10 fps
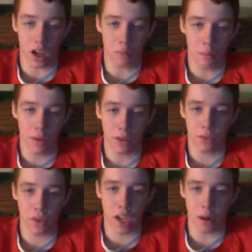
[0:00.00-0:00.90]
I'm a big
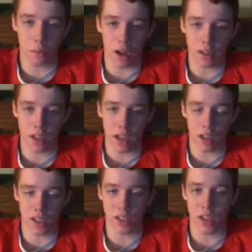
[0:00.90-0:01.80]
fan of Monta
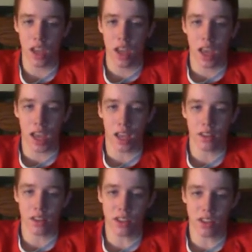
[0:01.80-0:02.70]
Ellis
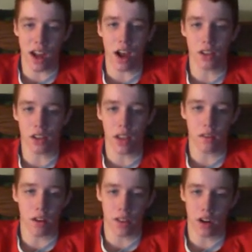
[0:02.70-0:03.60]
and the style that they
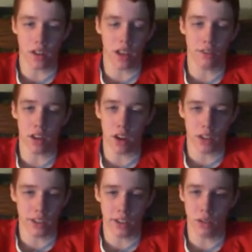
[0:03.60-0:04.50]
run there. And they have the
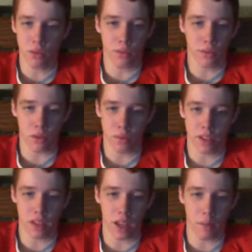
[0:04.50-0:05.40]
nicest
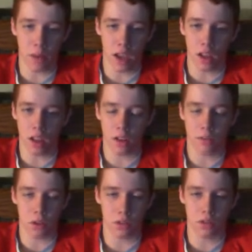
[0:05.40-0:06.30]
uniforms in the NBA. I
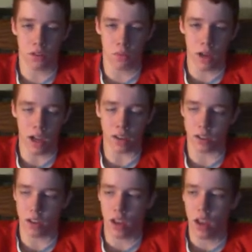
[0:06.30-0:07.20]
love those
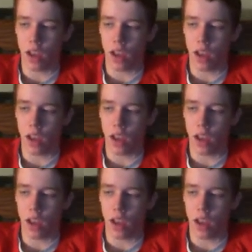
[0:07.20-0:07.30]
throwbacks.